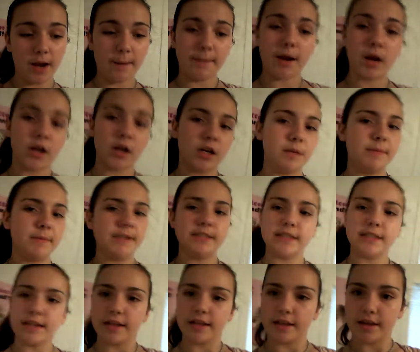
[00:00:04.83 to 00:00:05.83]
I'm not going to be
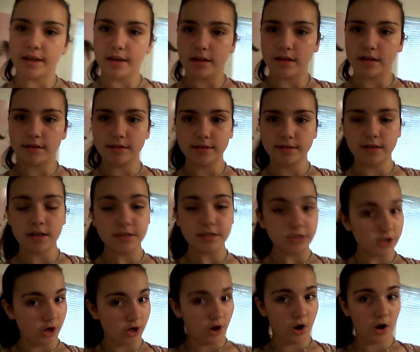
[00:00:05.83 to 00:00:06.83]
singing a
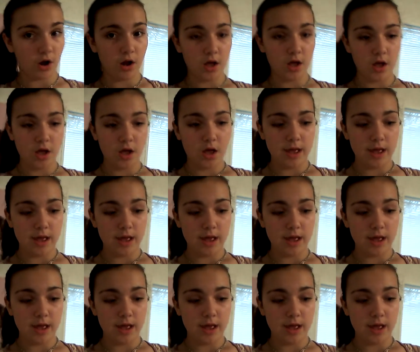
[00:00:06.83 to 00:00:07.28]
song.